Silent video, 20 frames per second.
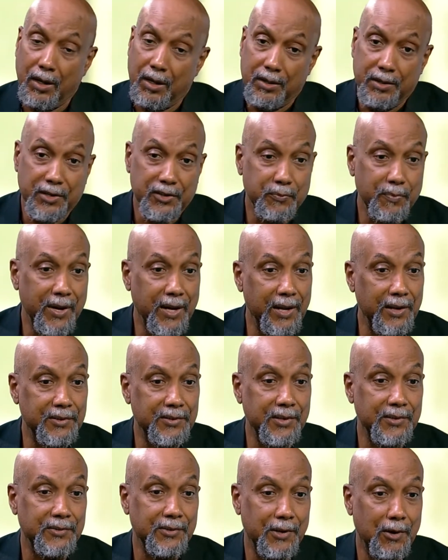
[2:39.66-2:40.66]
It doesn't make any
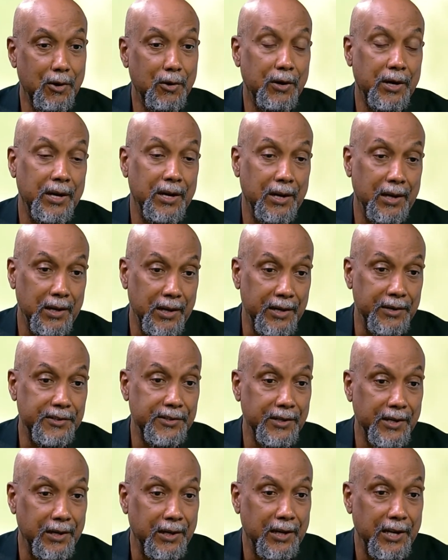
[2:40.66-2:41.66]
sense at all,
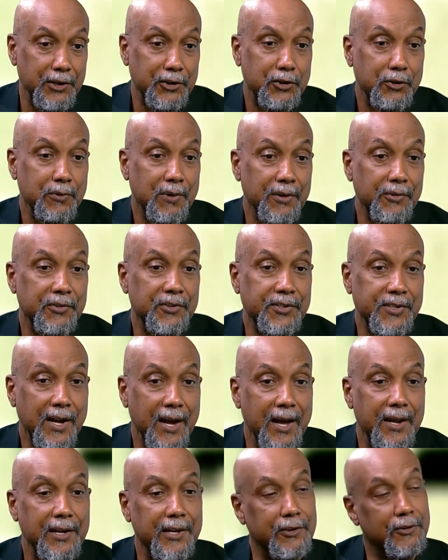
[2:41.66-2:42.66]
unless you
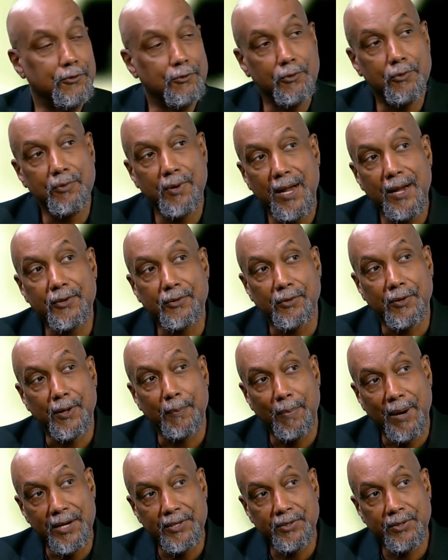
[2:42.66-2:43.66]
understand its true nature.
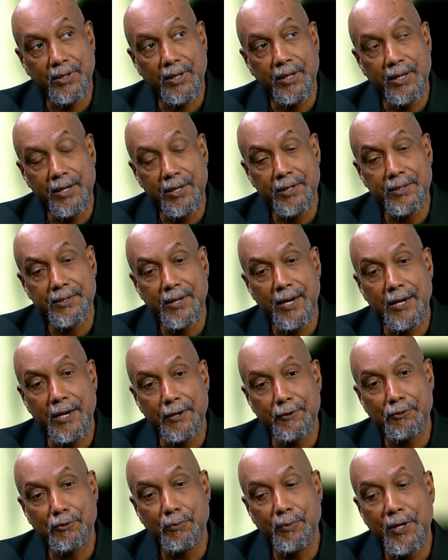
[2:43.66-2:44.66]
That basically it is an
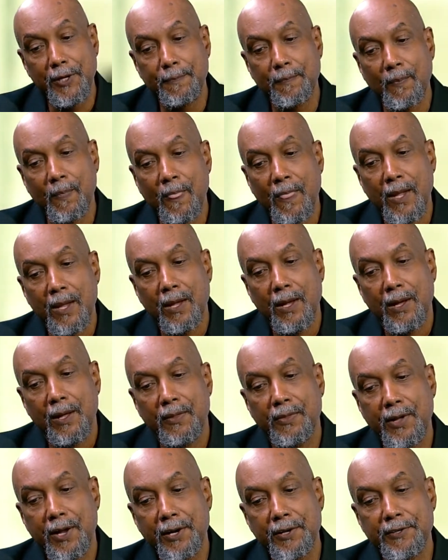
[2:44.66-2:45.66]
instrument
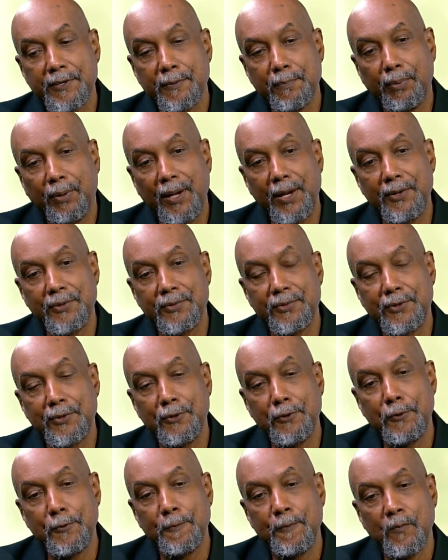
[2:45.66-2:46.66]
that is in place
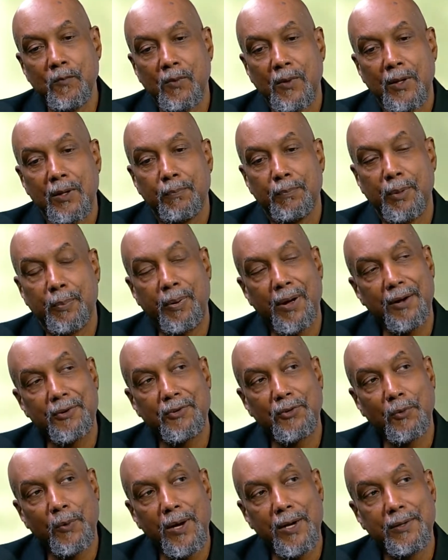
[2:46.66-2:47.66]
to
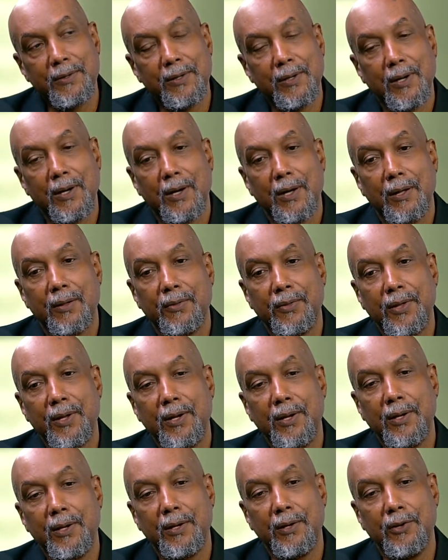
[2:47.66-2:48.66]
perpetuate
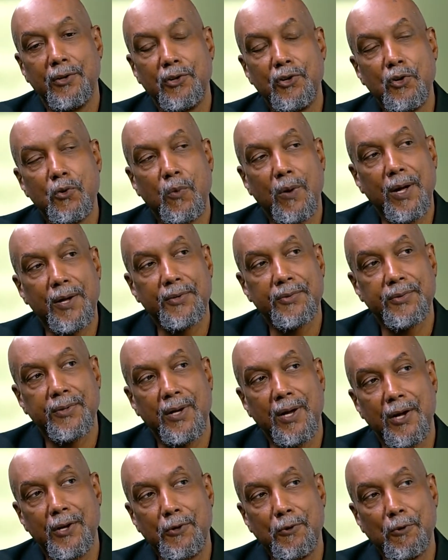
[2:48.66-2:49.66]
the U.S.
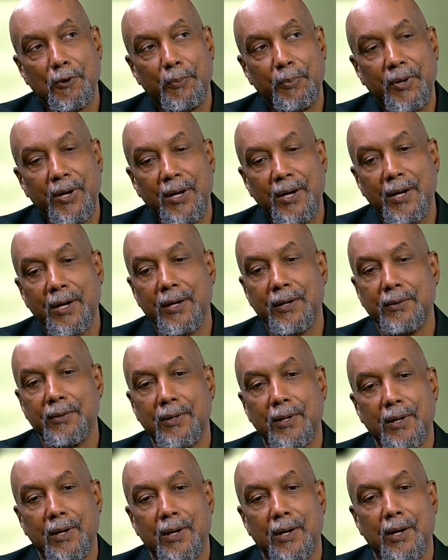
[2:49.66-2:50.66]
and European
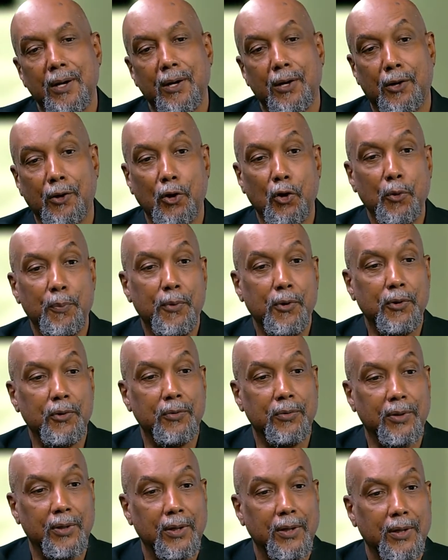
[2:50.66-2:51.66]

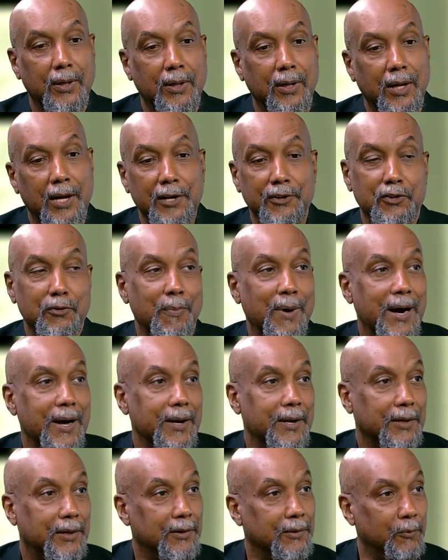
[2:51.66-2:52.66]
global
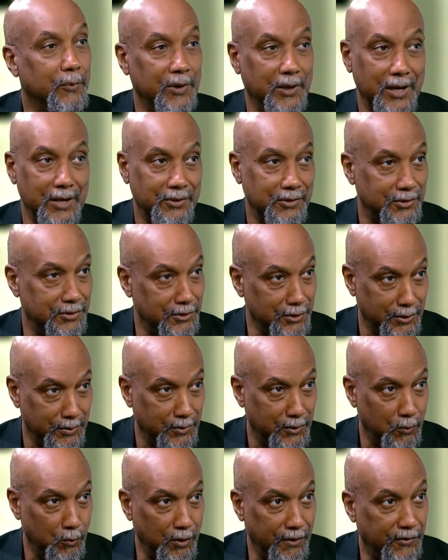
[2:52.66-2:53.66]
hegemonic relationship
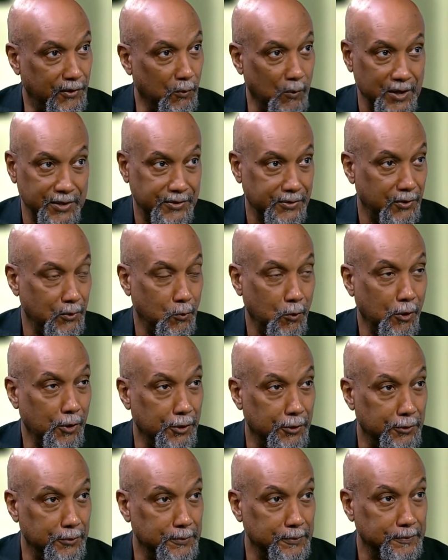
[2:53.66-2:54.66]
with the rest of the
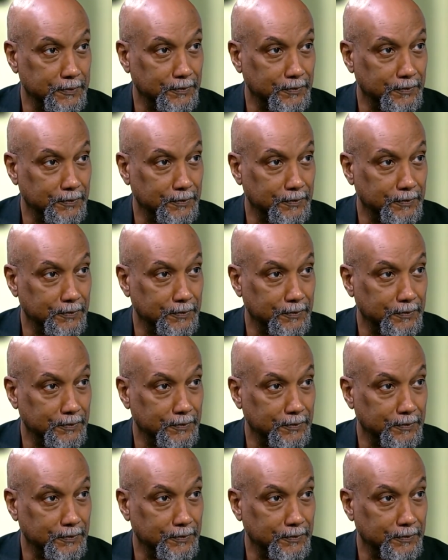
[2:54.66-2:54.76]
world.